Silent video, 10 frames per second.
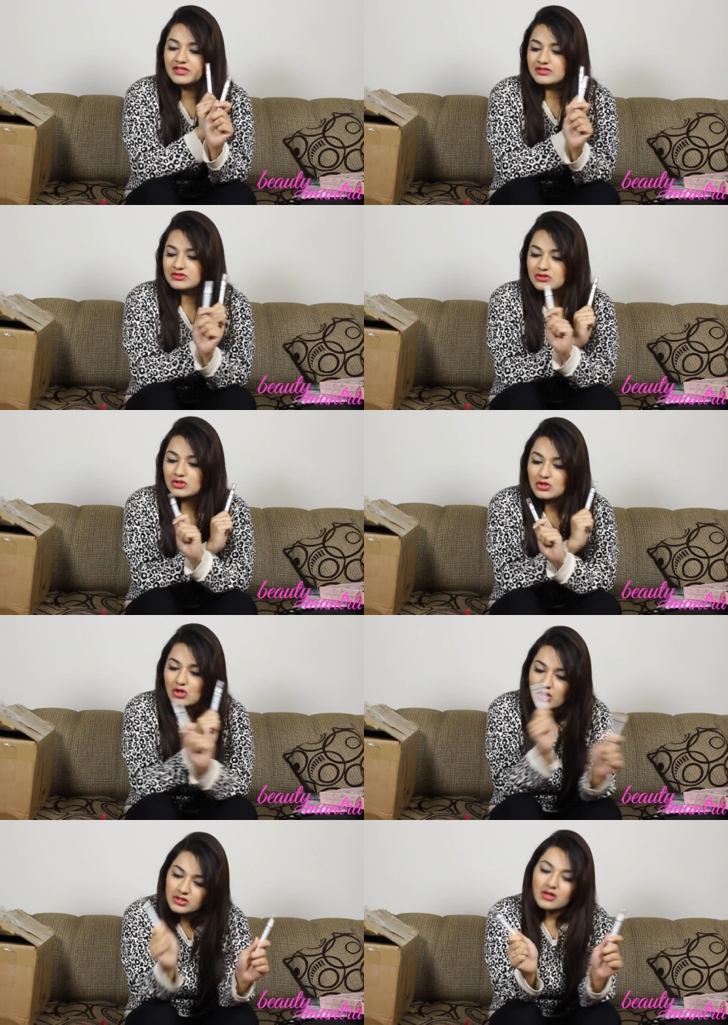It is
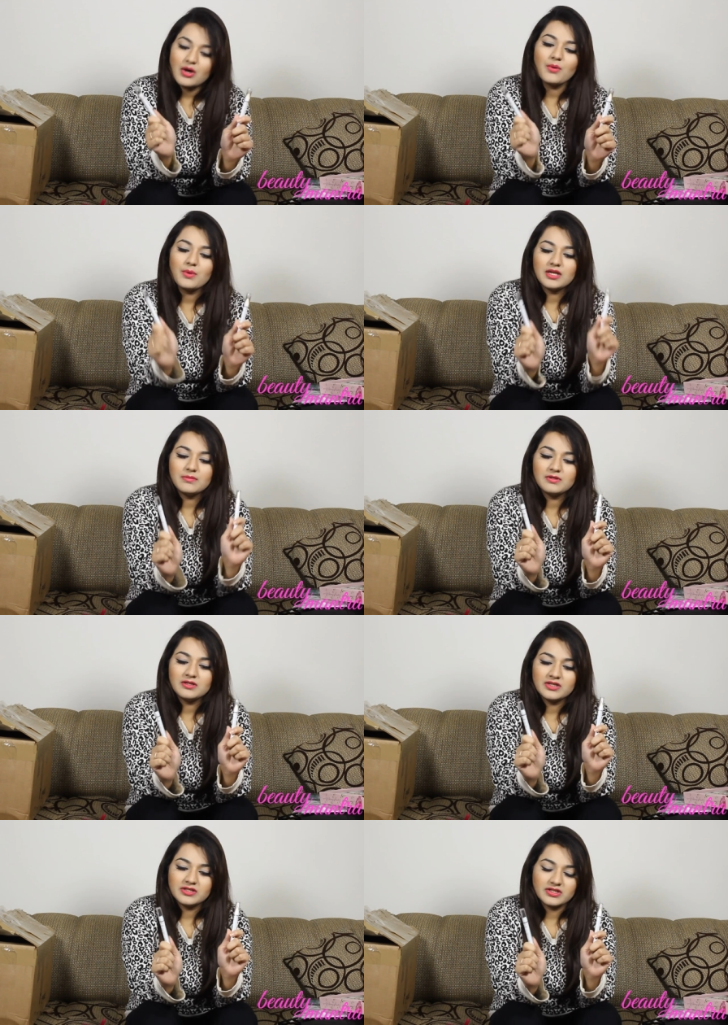not available
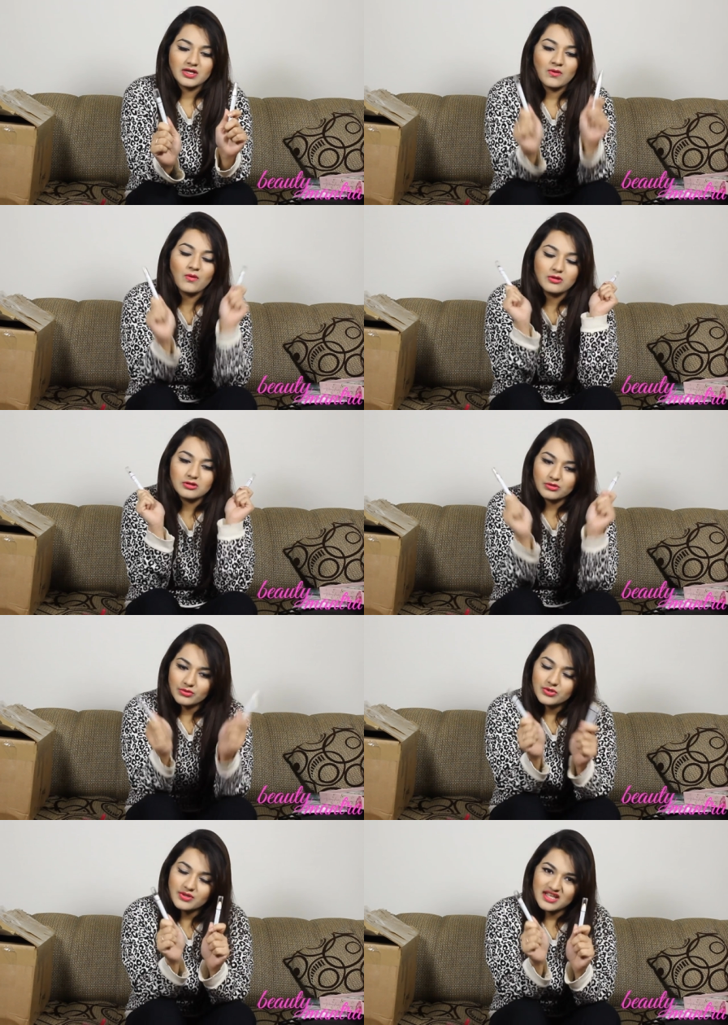in India,
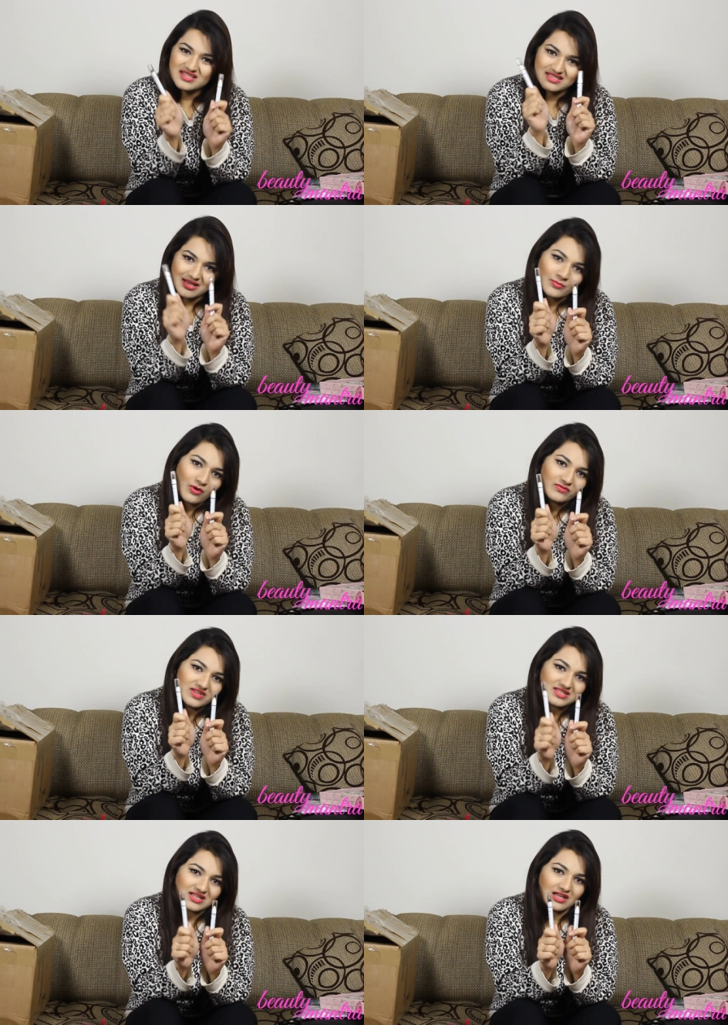although you get some of
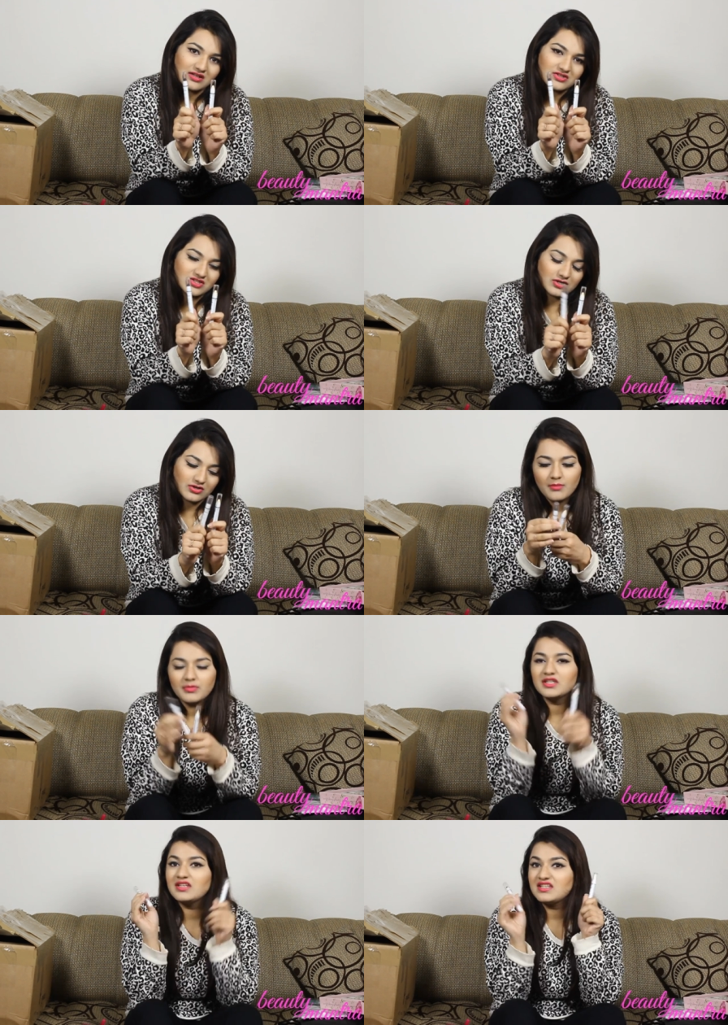these colors here,
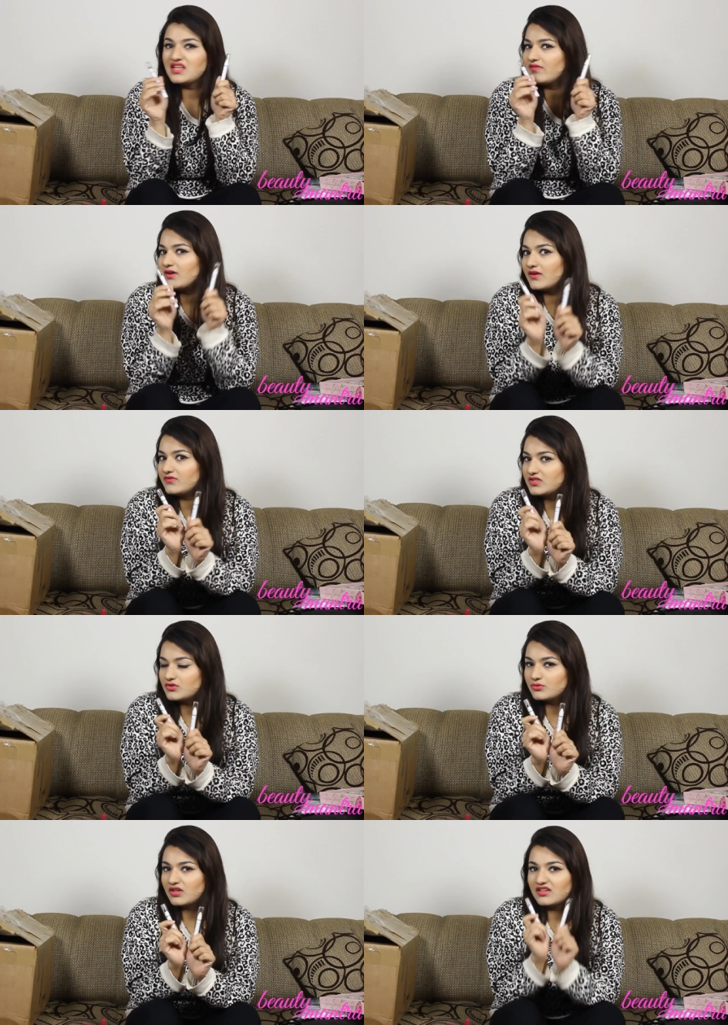but they never have
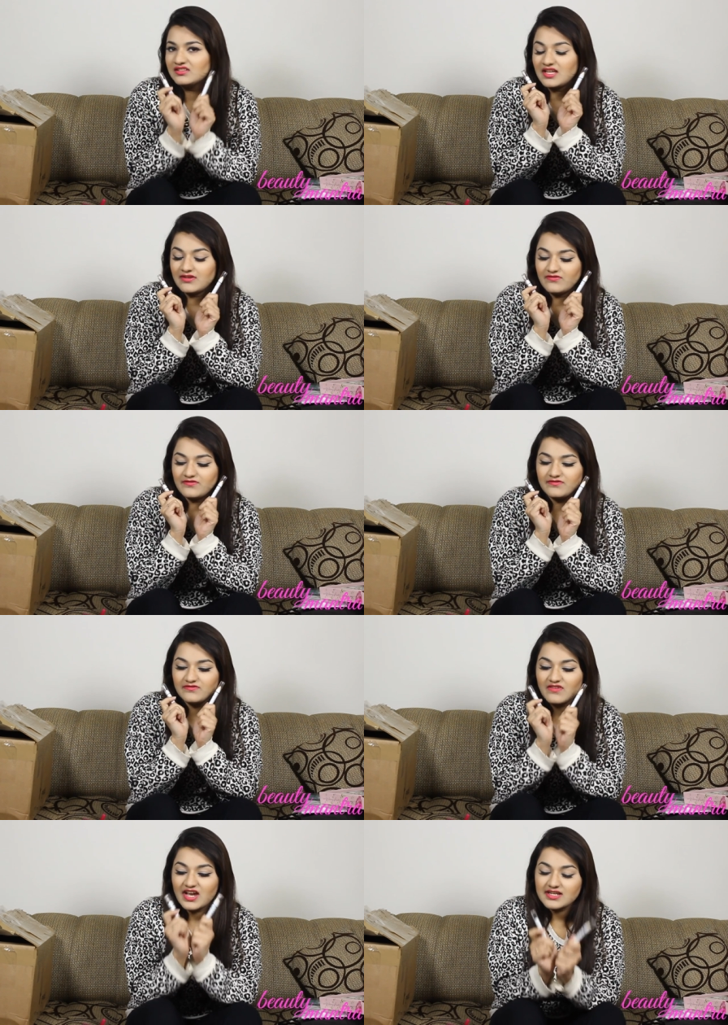these 2 colors and
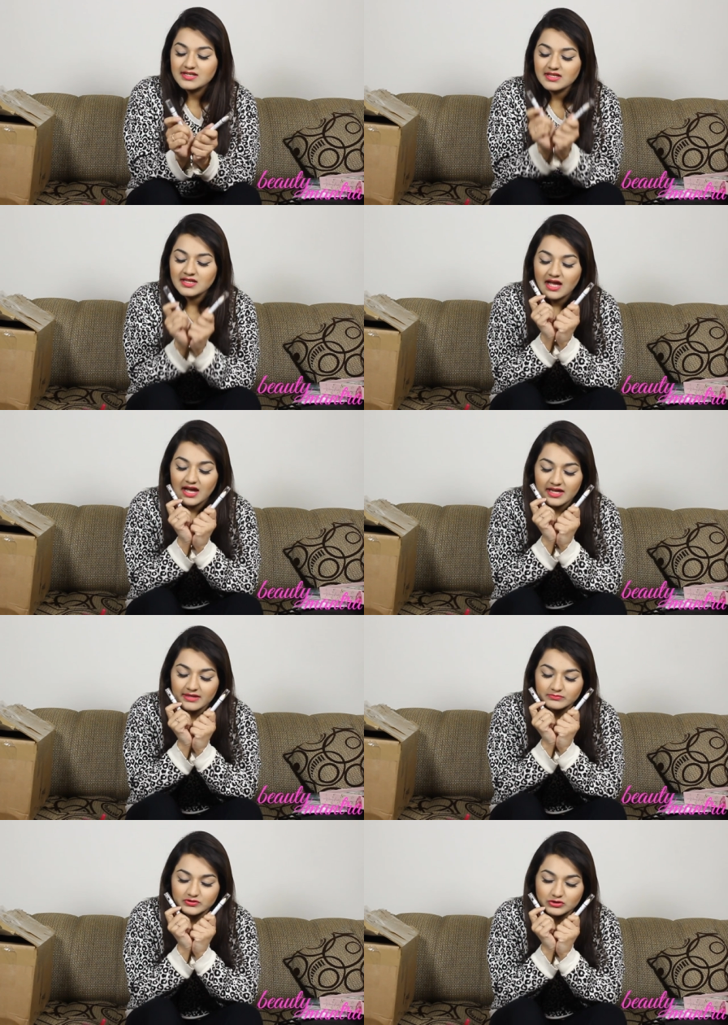finally I
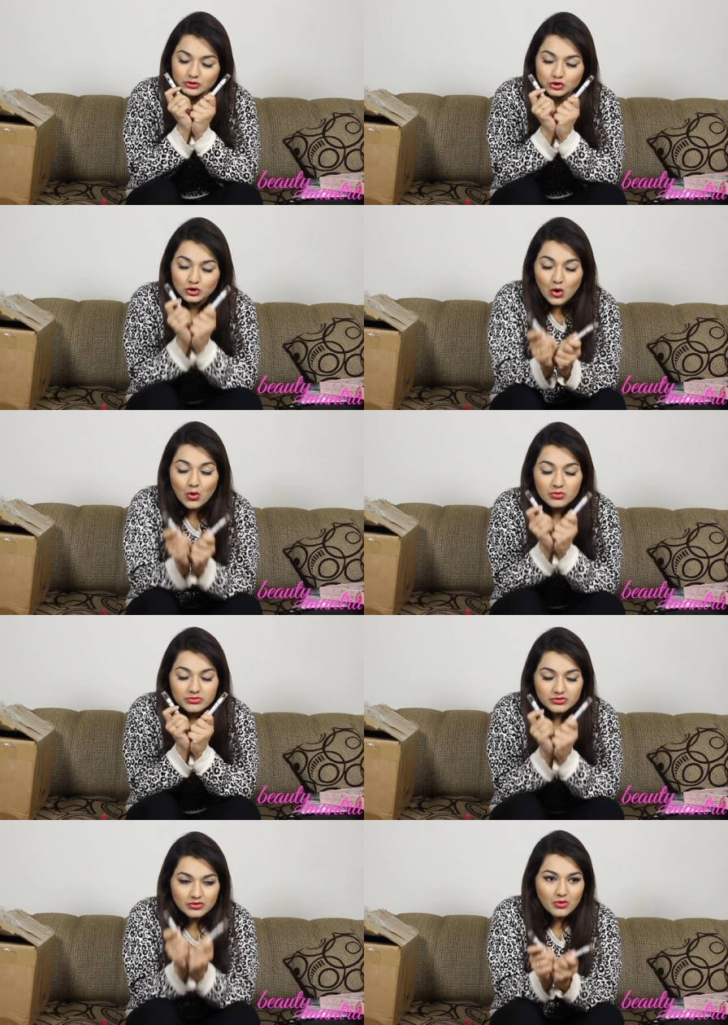am so
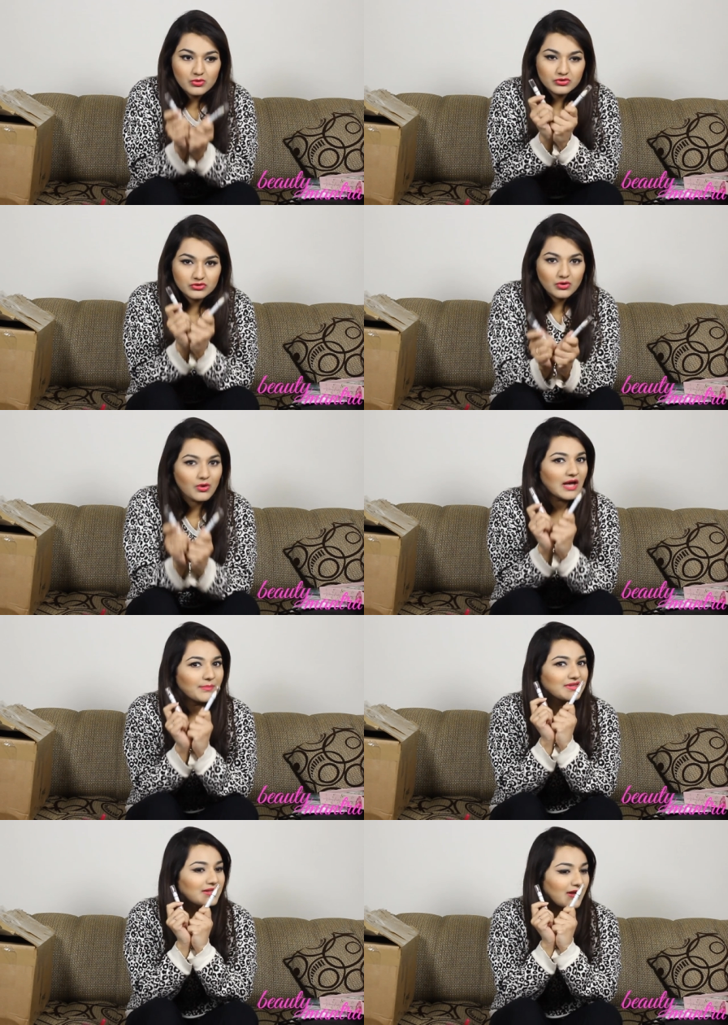
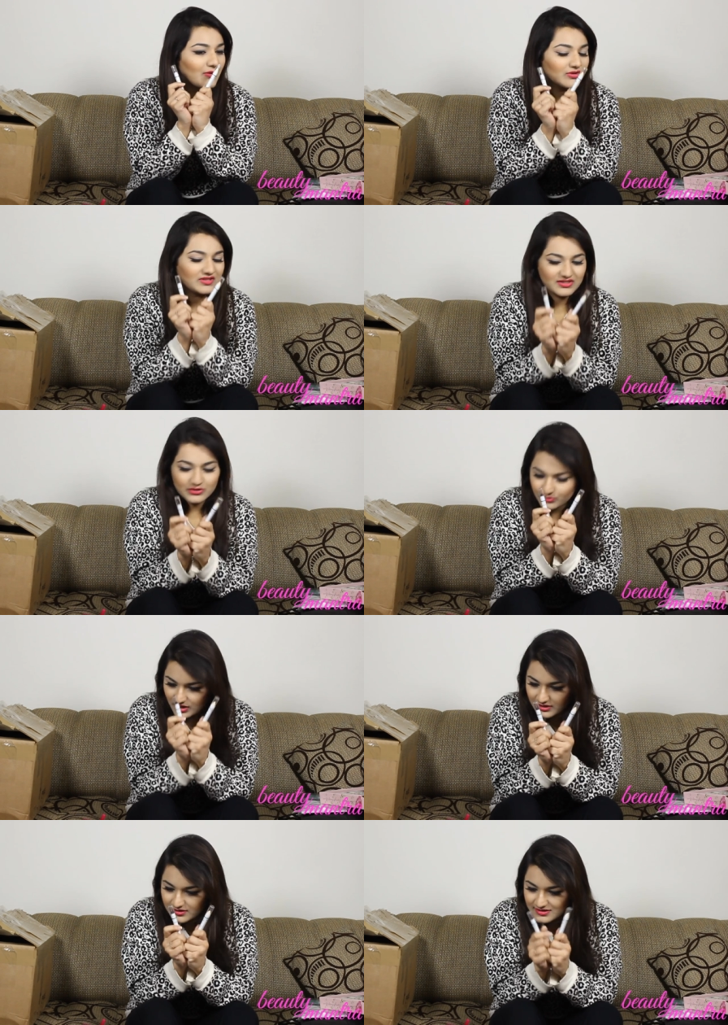happy that I got these 2
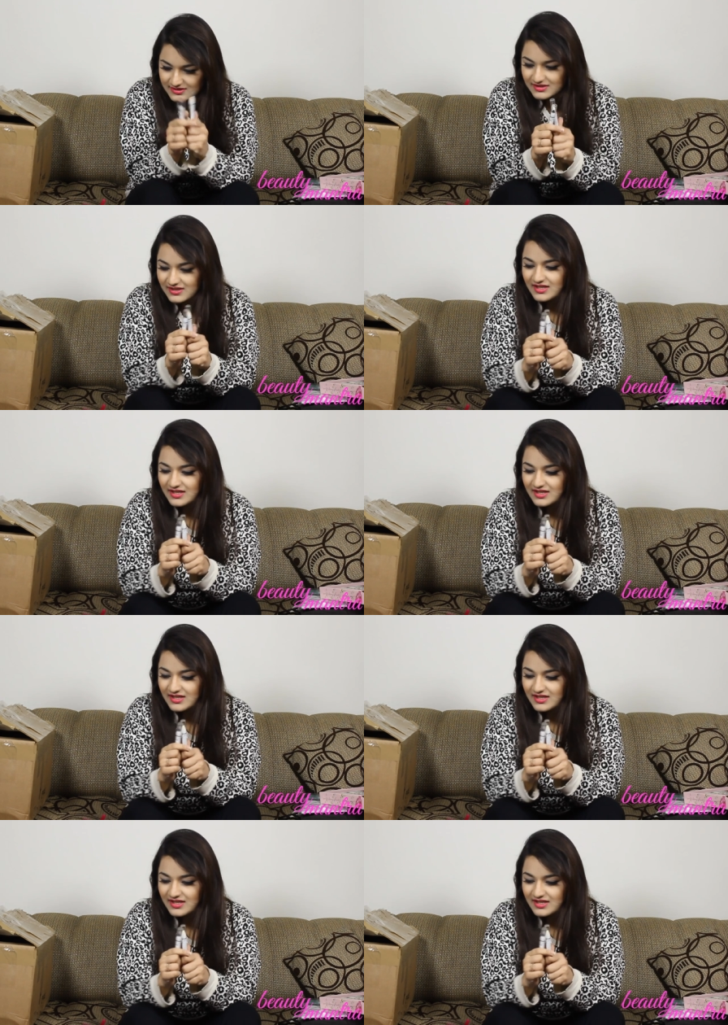colors.